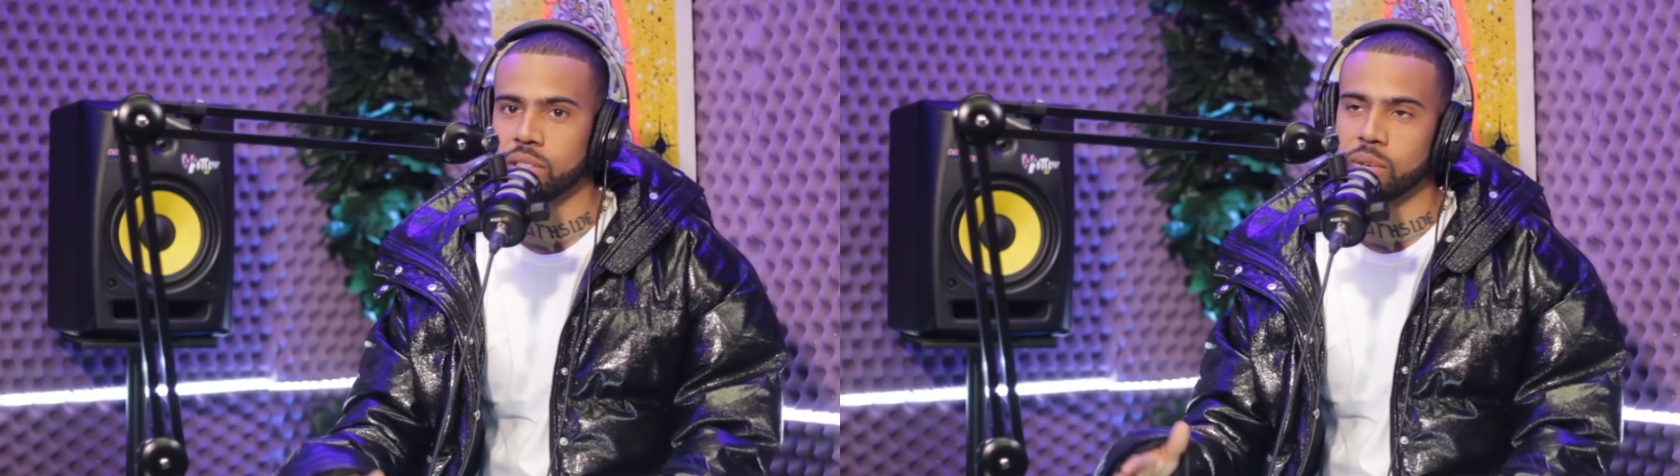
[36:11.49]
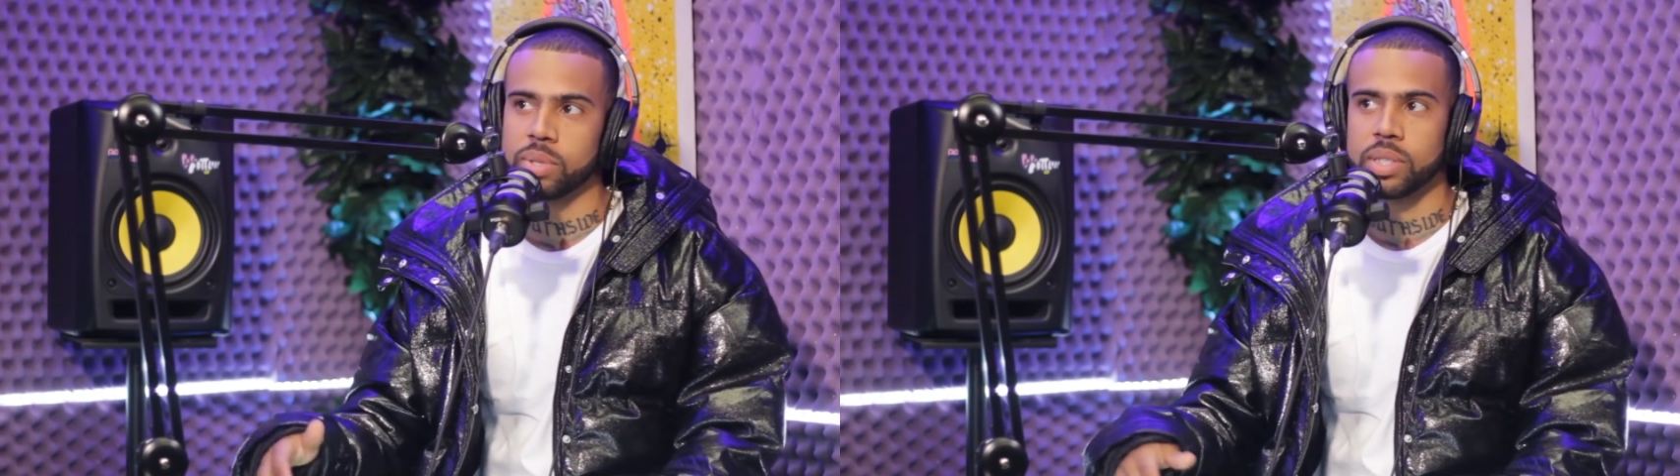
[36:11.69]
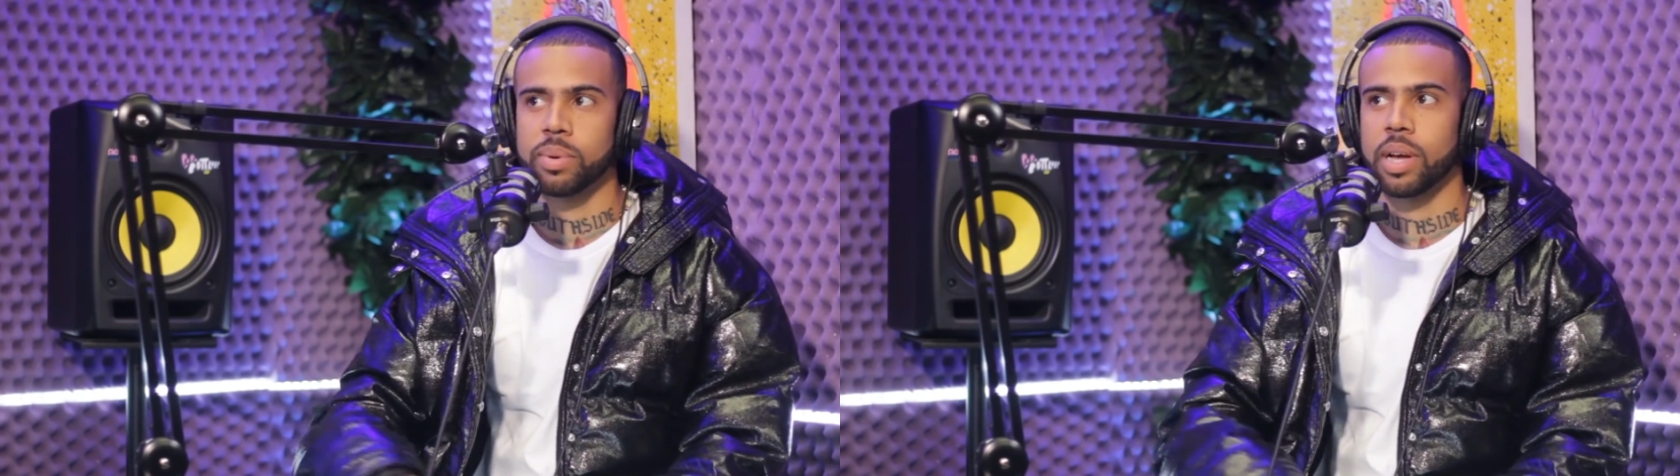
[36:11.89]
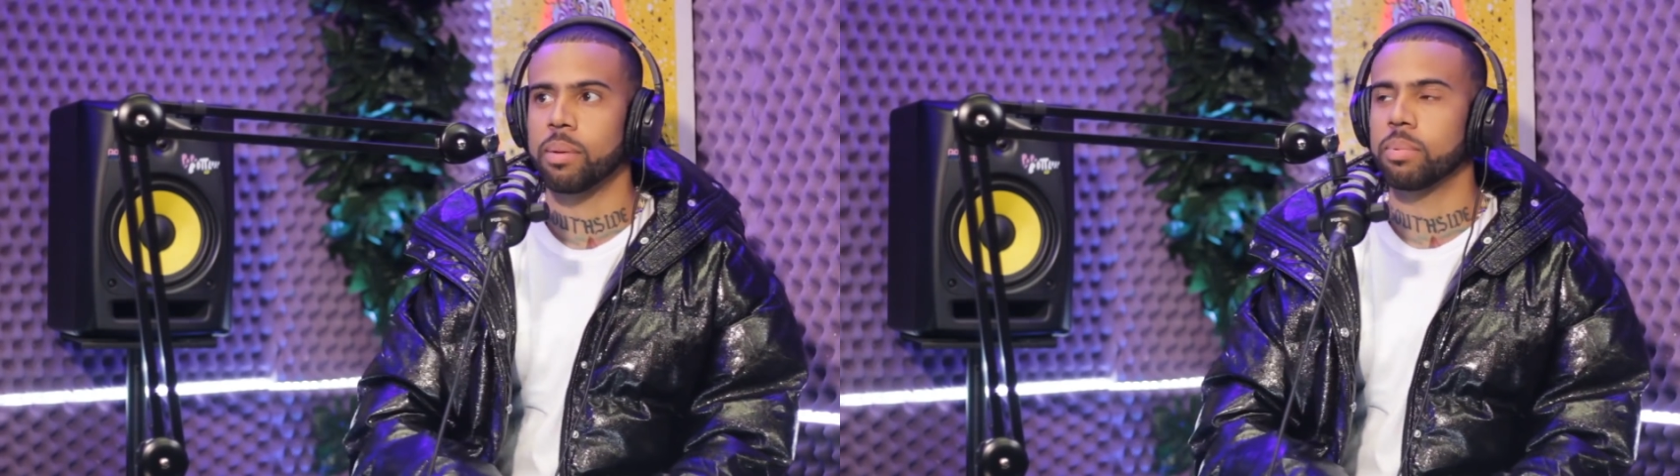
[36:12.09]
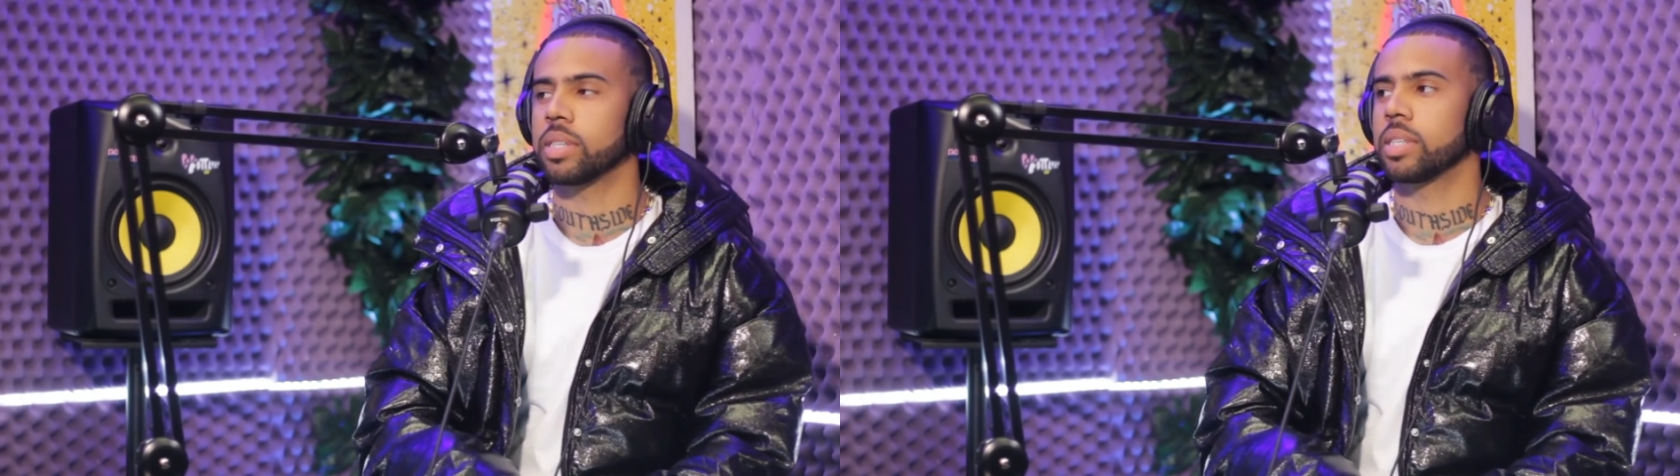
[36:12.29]
So we'll see
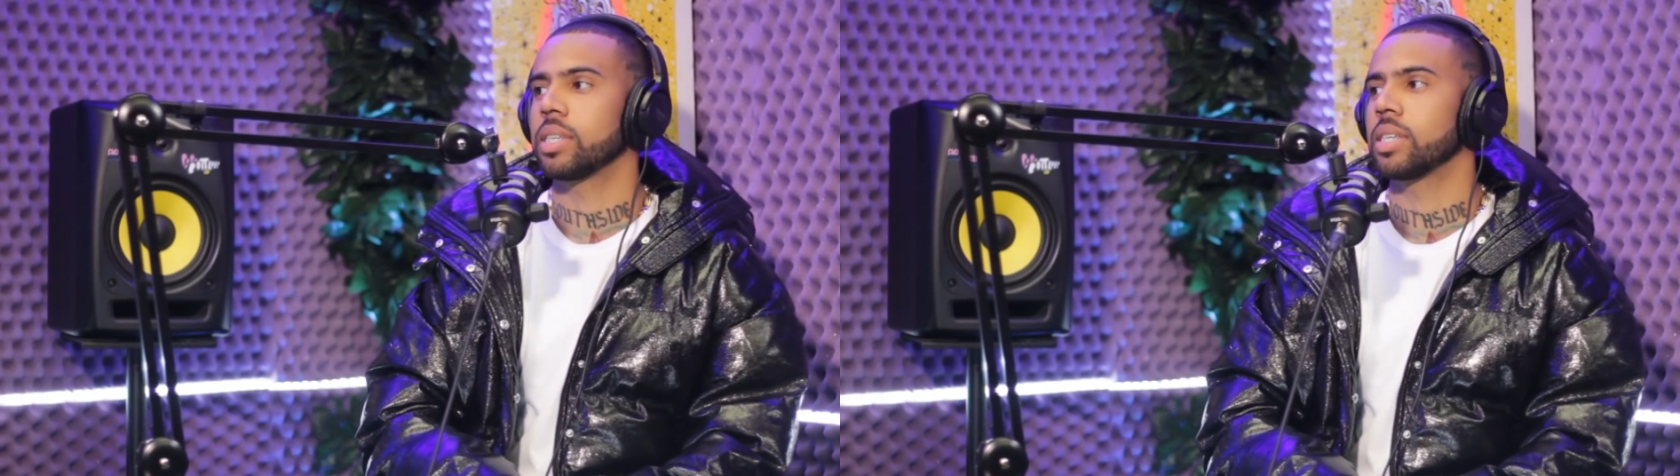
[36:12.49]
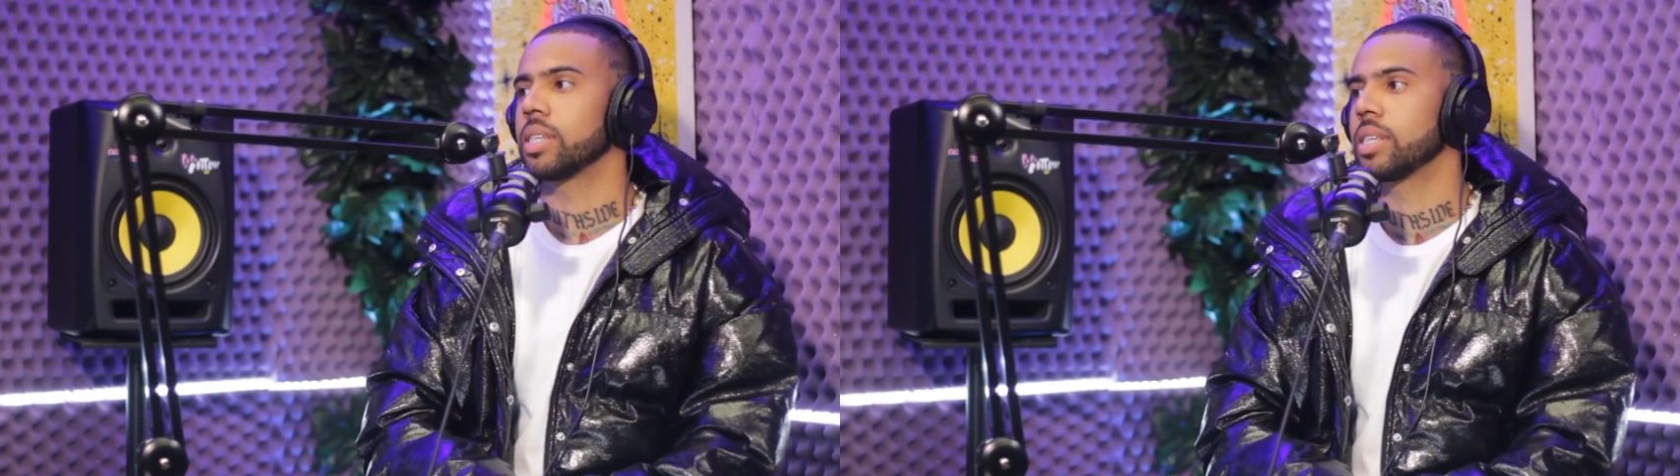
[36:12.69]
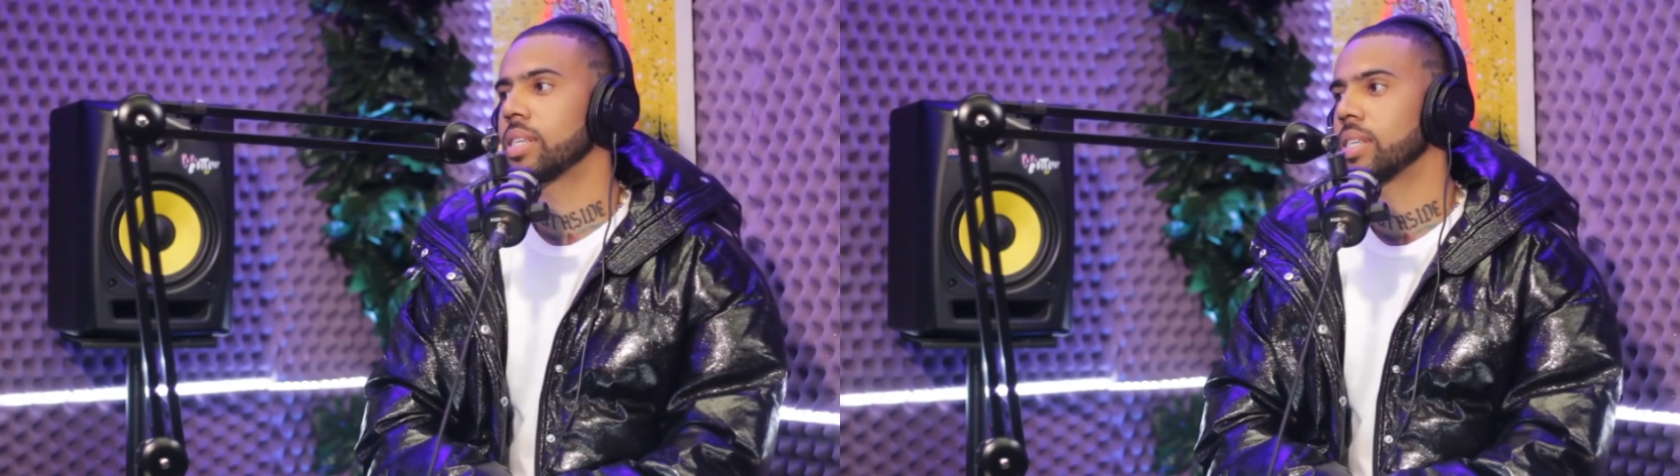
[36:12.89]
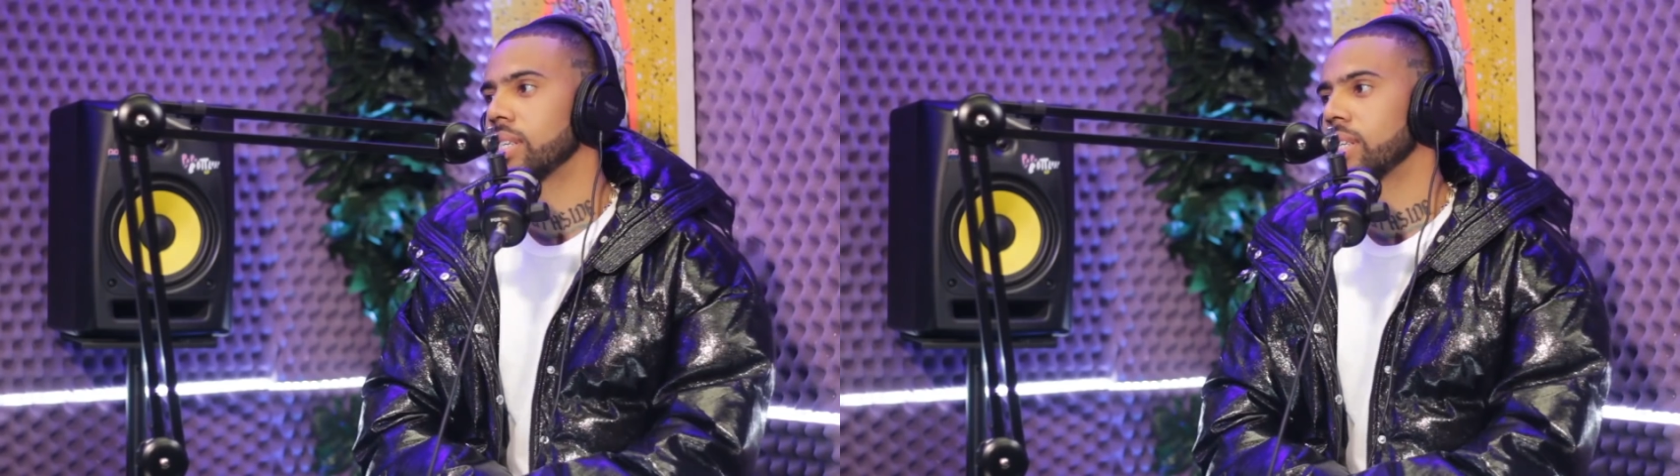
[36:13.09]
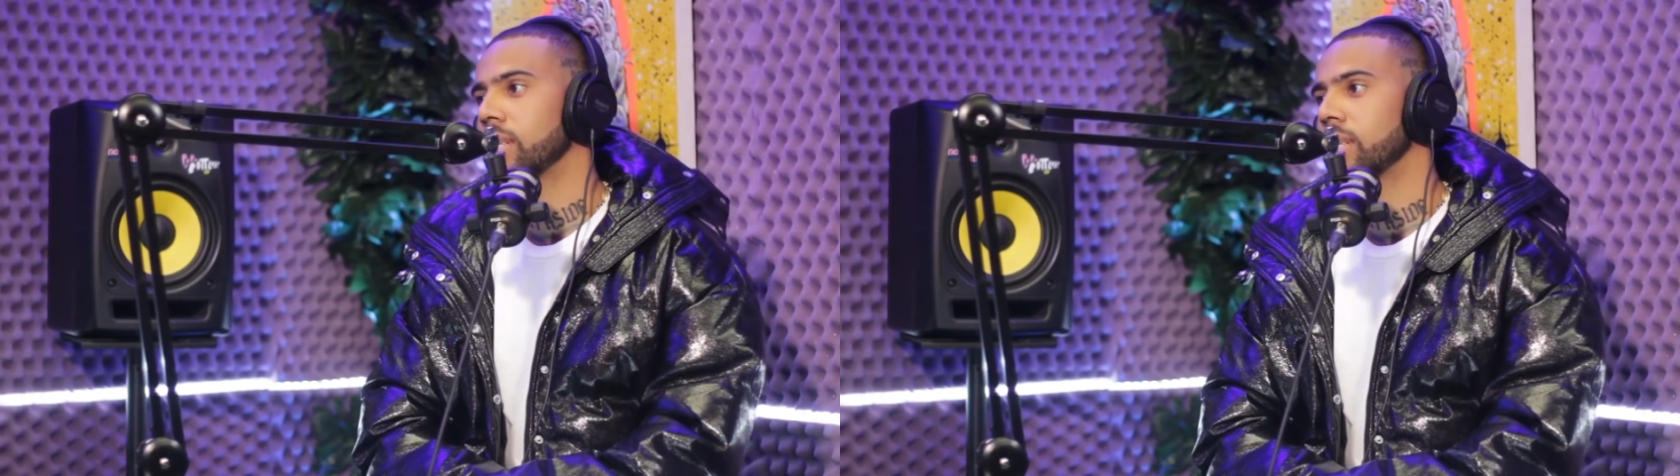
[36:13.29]
what happens.